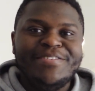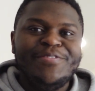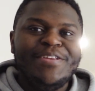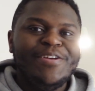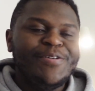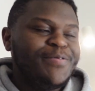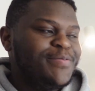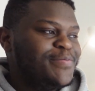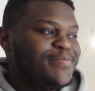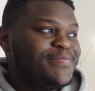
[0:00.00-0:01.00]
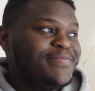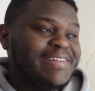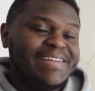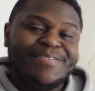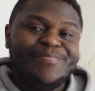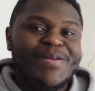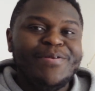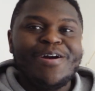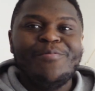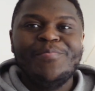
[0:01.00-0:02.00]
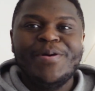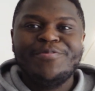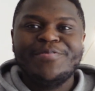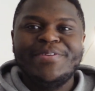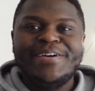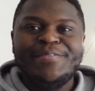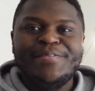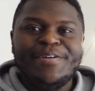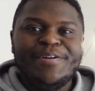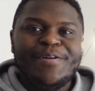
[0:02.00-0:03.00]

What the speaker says: video maybe a couple months from now,